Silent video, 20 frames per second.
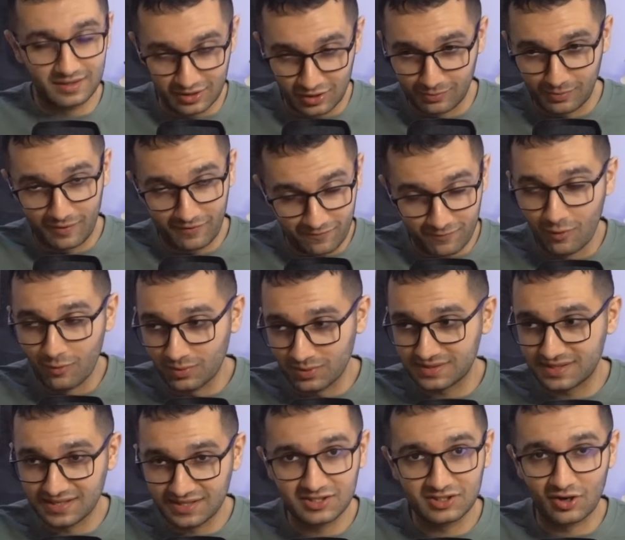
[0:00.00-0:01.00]
you know, my FOMO
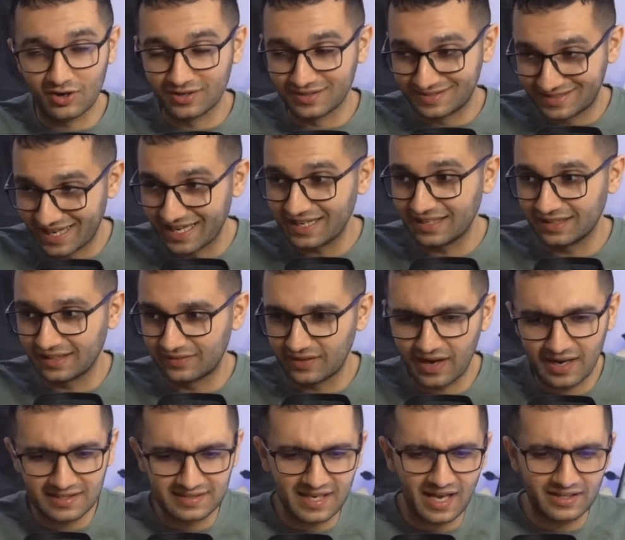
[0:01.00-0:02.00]
senses are tingling. Then
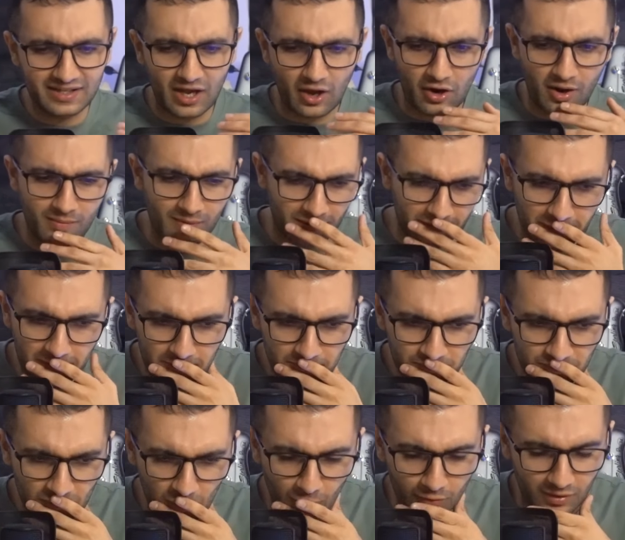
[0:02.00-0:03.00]
I sat down, I'm like,
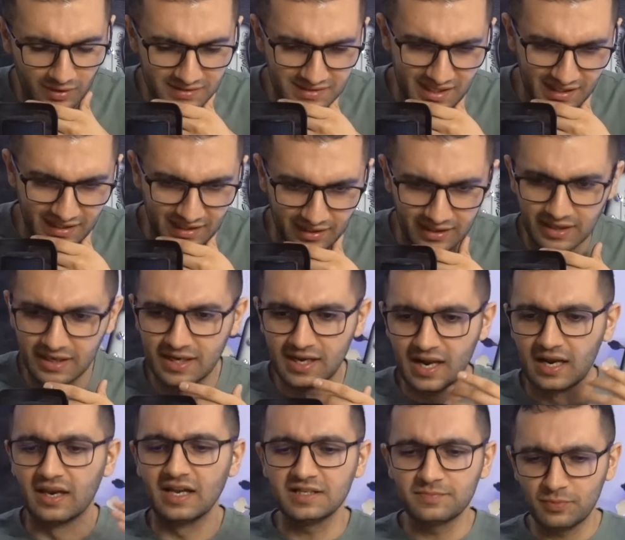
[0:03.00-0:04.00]
hold on a second,
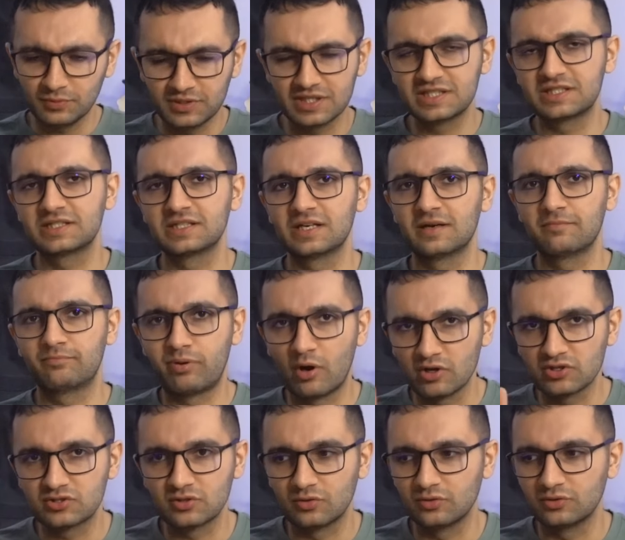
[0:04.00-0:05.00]
let's put this
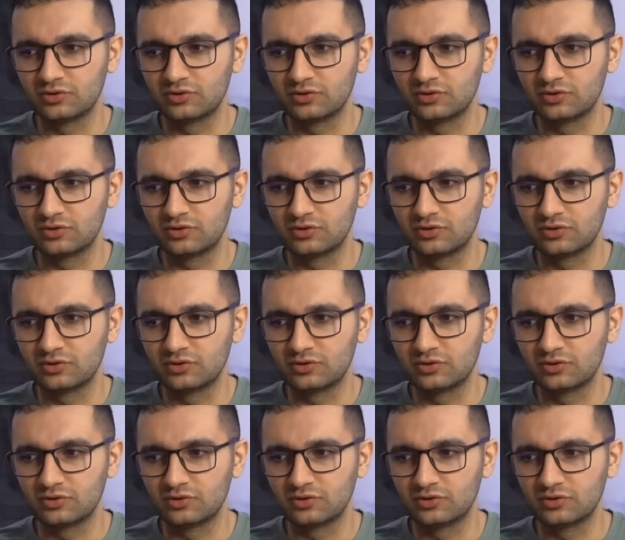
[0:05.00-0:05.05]
puzzle